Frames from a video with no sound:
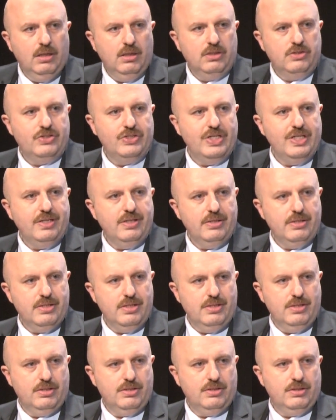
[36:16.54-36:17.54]

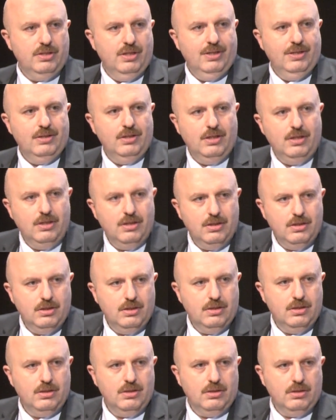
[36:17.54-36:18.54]
citizens
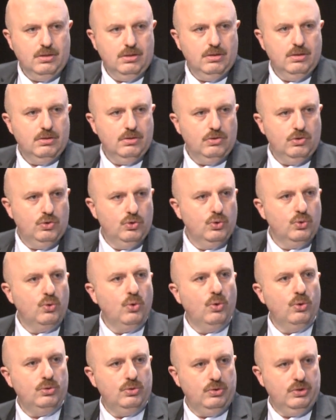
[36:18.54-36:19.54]
do
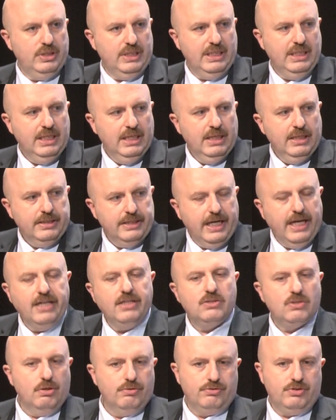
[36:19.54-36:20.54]
go to the
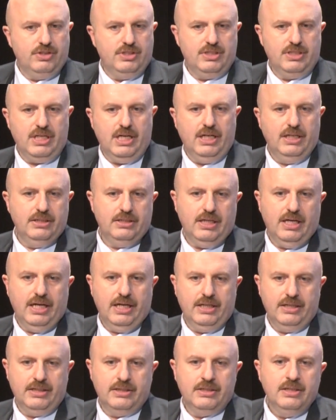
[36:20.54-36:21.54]
gates of the state
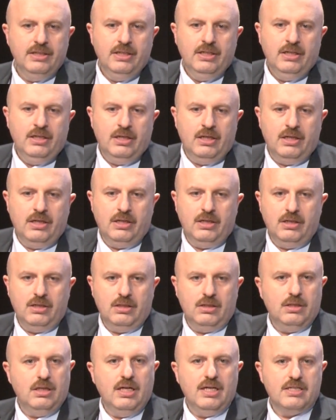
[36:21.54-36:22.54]
and
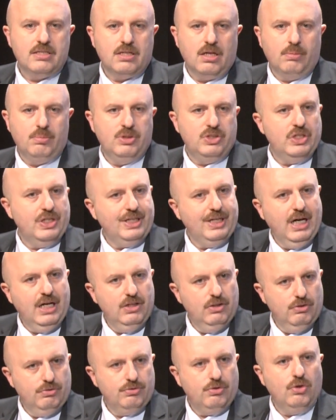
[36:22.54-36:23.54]
establish a
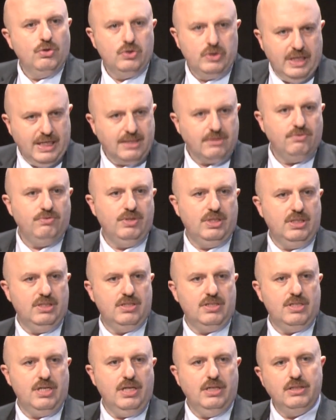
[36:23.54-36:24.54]
kind of contact with the
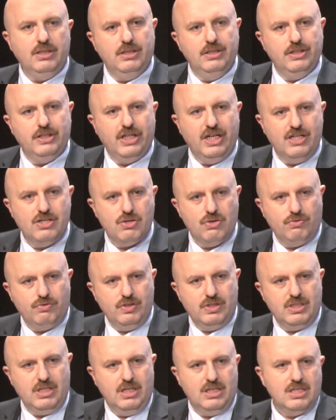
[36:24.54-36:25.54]
state in the gates of
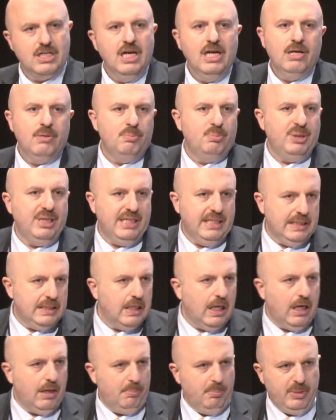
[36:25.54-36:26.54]
the state, be
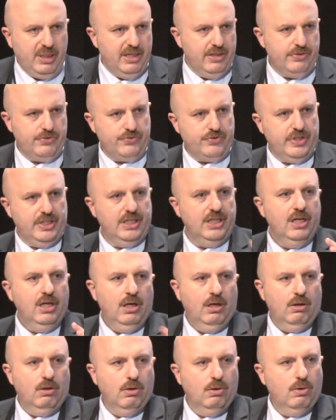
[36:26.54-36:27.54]
it a ministry
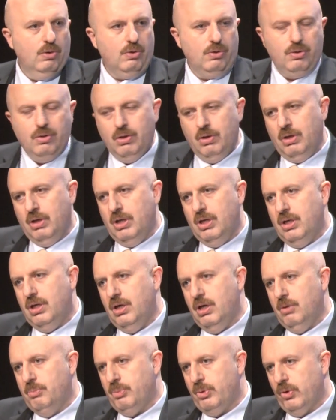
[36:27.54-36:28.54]
or
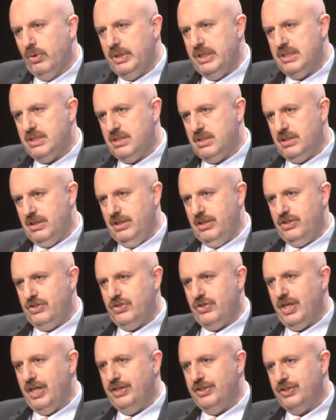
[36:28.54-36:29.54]
a police
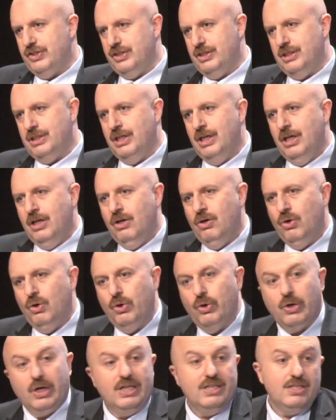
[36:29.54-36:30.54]
station
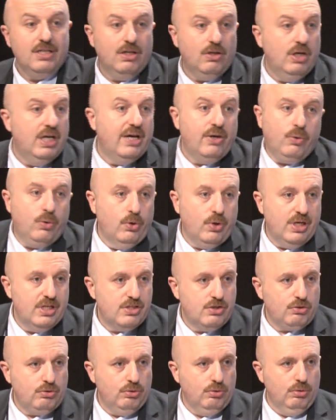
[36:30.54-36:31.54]
or a
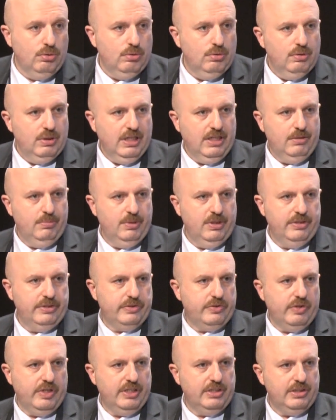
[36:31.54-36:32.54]
school
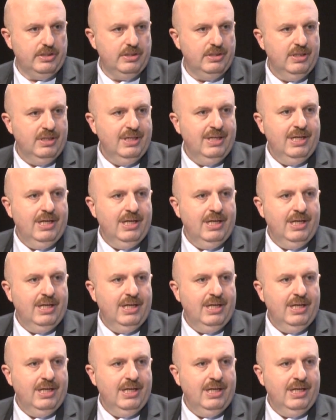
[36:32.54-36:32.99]
administration.